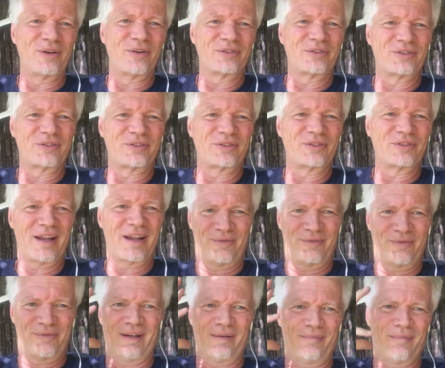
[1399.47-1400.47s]
You're trying to
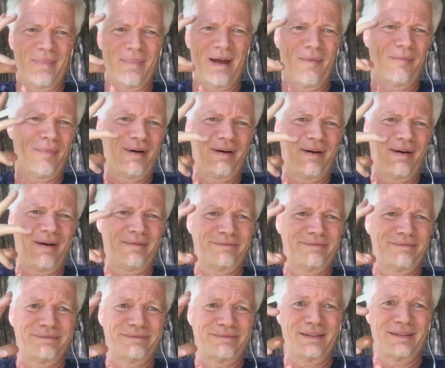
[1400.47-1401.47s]

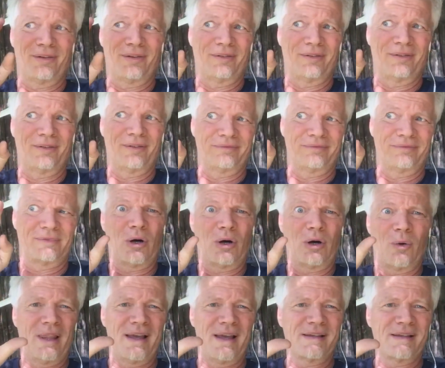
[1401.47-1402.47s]
remember or
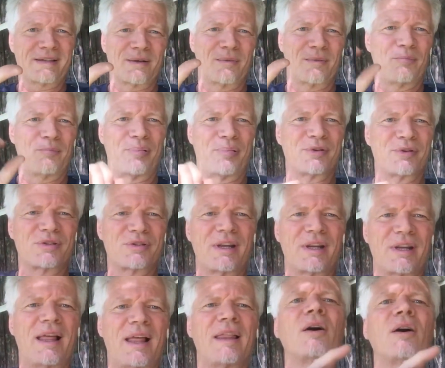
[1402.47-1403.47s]
coalesce some
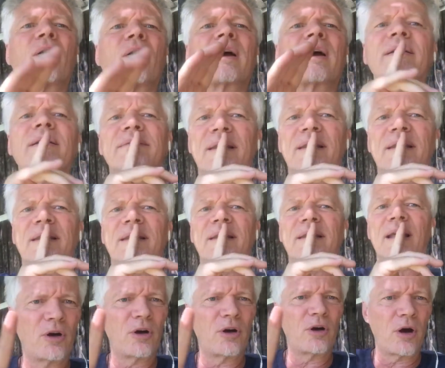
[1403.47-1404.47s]
personality. Okay,
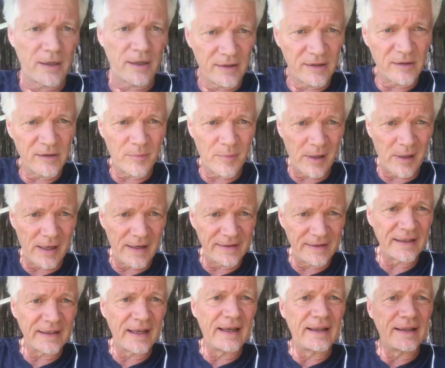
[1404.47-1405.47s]
stop talking,
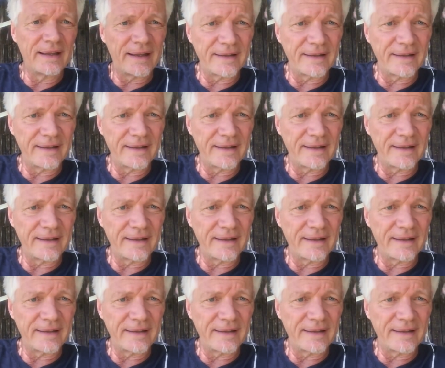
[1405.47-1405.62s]
Tobias.